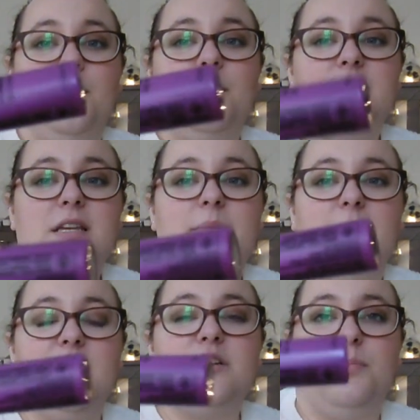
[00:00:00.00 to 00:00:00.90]
pretty
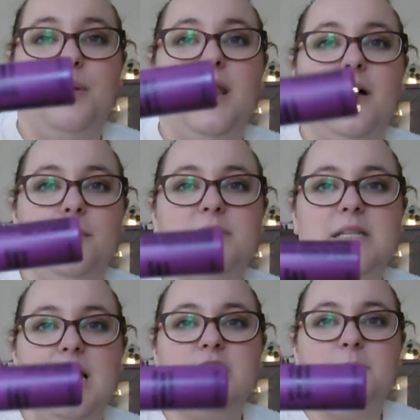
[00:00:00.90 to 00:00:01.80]
much plum
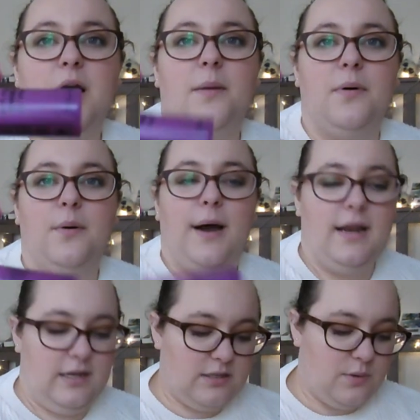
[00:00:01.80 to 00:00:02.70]
/ purple,
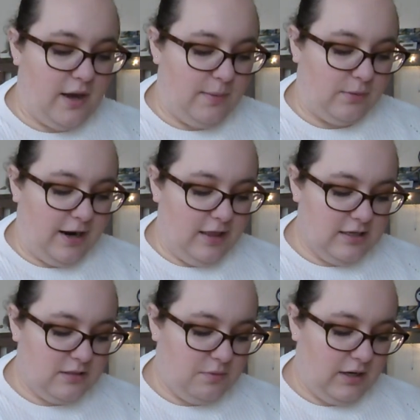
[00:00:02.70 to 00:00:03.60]
and it's quite bright.
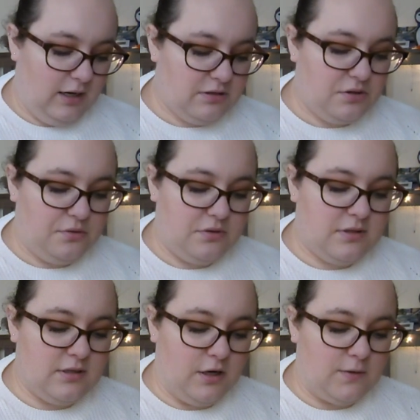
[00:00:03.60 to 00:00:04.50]
This one is called
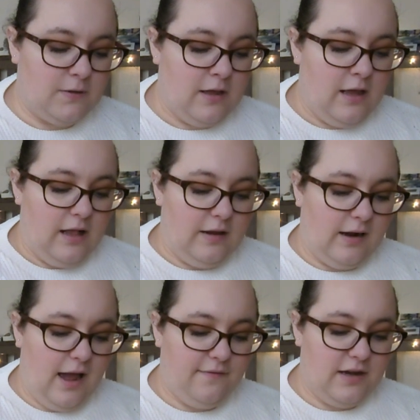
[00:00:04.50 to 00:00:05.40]
Soul,
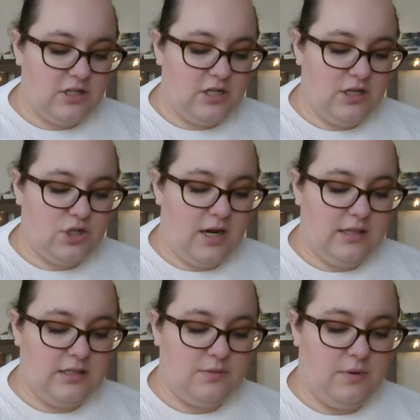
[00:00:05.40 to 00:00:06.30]
and I have actually
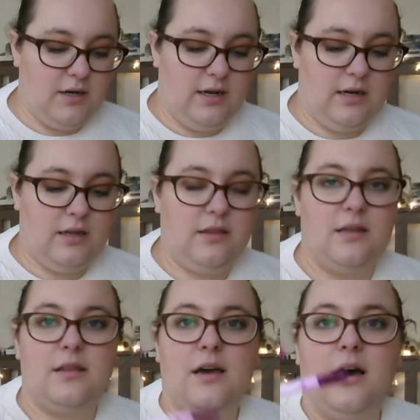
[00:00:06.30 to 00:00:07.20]
tried this one and I
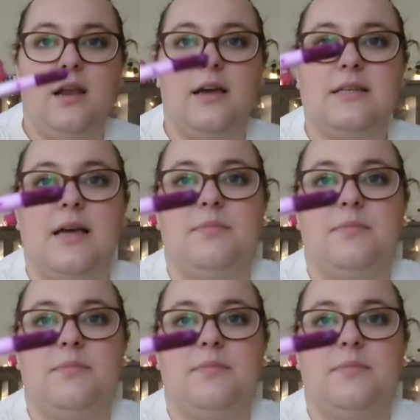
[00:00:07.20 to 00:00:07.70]
think the colour is